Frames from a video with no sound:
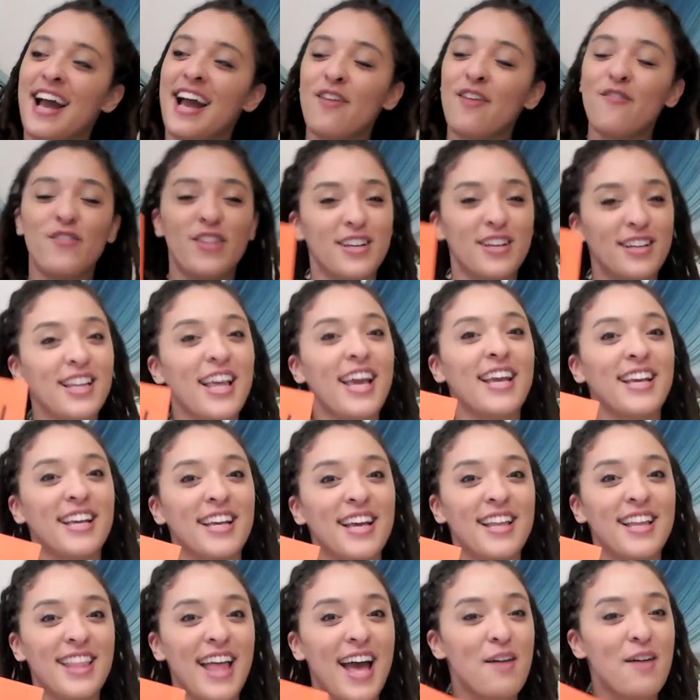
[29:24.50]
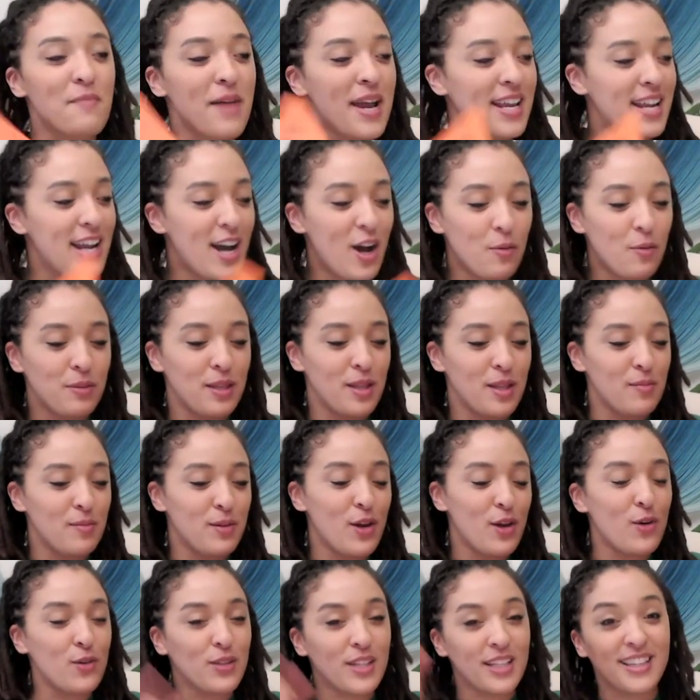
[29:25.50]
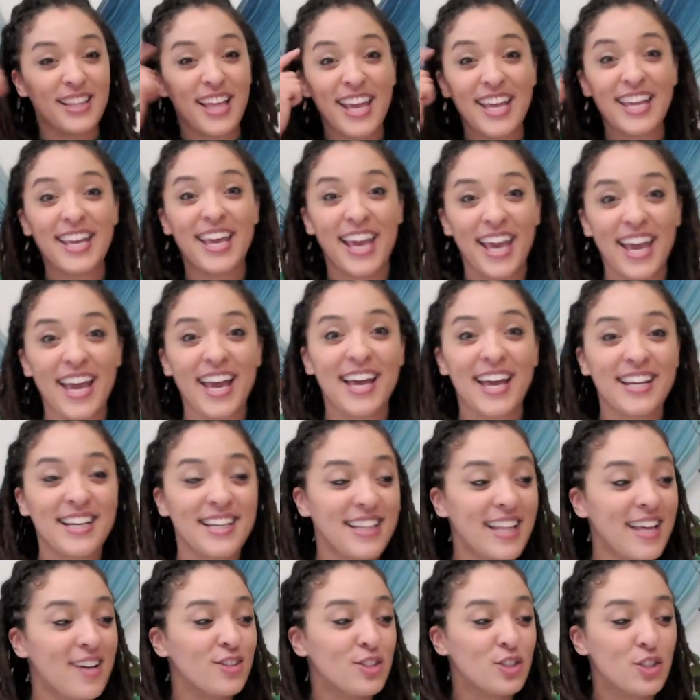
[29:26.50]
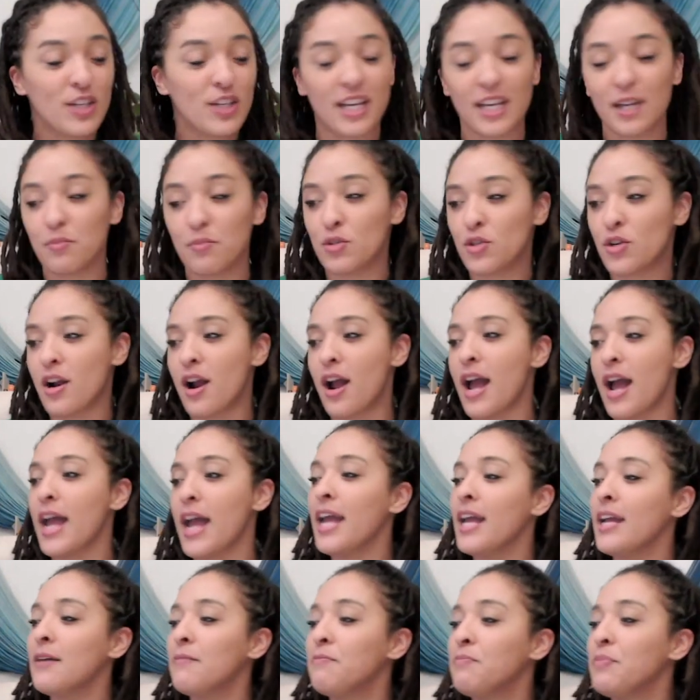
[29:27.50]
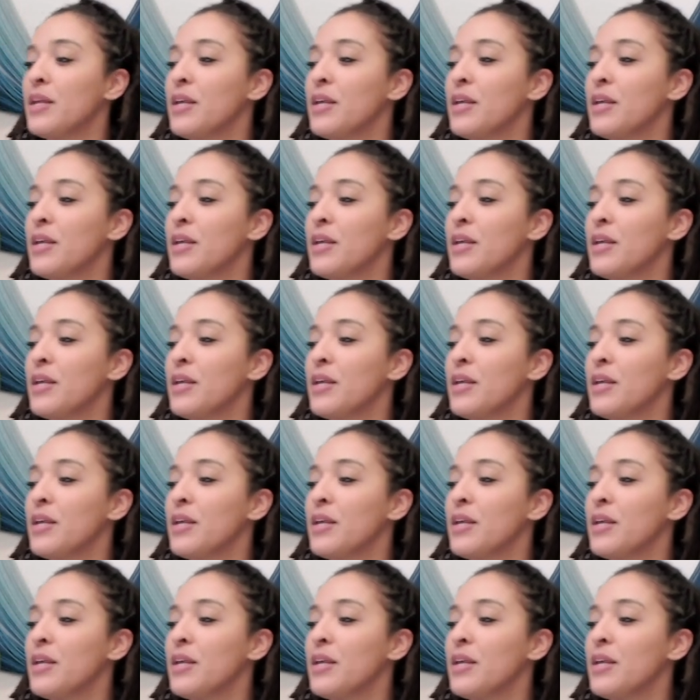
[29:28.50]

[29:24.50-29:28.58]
Feel like that might help them know that they can and they'll keep trying.